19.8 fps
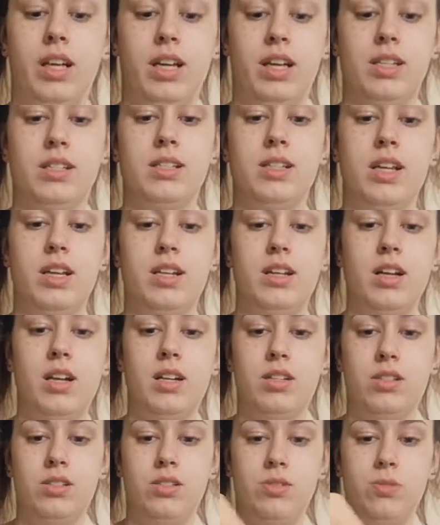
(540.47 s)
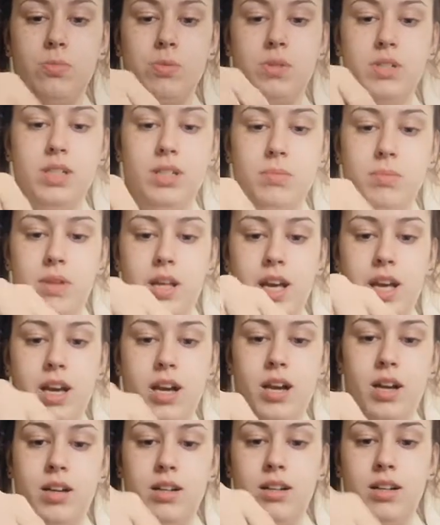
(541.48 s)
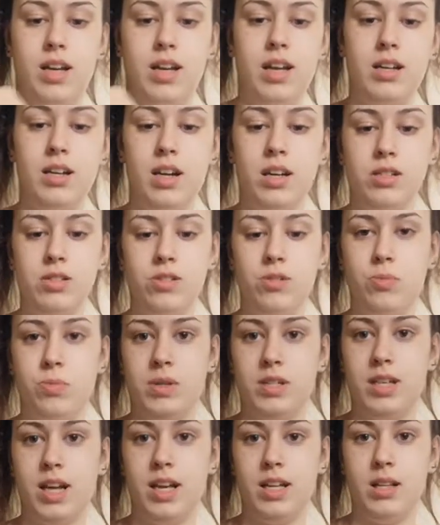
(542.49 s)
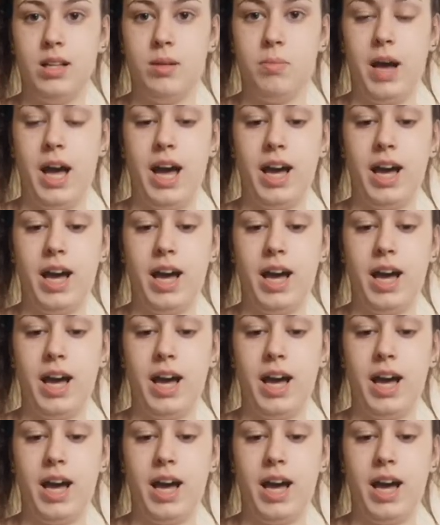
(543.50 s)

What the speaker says: like I said, not a super deep layer and not super tightly